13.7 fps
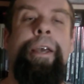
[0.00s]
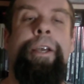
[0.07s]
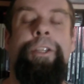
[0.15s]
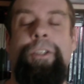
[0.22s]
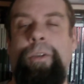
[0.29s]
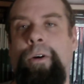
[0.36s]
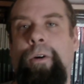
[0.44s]

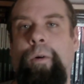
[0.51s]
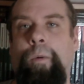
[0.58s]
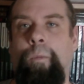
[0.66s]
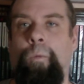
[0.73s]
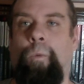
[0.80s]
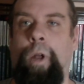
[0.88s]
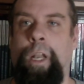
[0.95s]
So
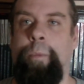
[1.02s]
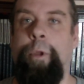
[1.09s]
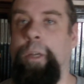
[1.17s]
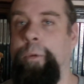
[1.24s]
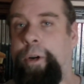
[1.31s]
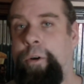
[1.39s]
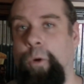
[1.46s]
while I'm
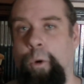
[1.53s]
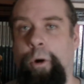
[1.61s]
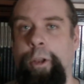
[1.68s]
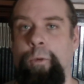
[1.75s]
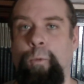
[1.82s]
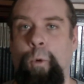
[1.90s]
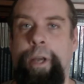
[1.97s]
only
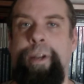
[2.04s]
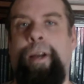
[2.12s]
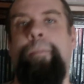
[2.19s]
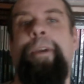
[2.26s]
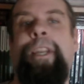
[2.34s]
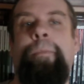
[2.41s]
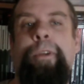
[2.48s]
recording one,
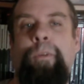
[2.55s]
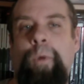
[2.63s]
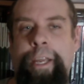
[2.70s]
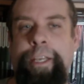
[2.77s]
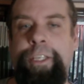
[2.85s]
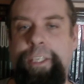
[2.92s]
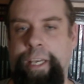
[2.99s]
I'm going to be
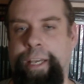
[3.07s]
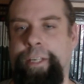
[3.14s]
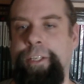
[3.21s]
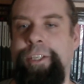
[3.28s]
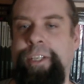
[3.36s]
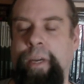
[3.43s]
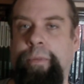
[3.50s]
running 10
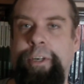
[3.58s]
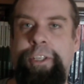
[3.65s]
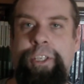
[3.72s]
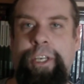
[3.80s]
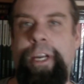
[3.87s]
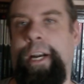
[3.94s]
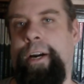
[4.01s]
separate
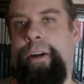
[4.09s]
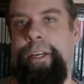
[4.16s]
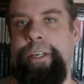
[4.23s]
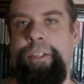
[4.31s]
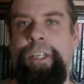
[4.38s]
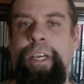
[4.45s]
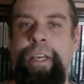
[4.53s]

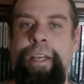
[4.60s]
scenarios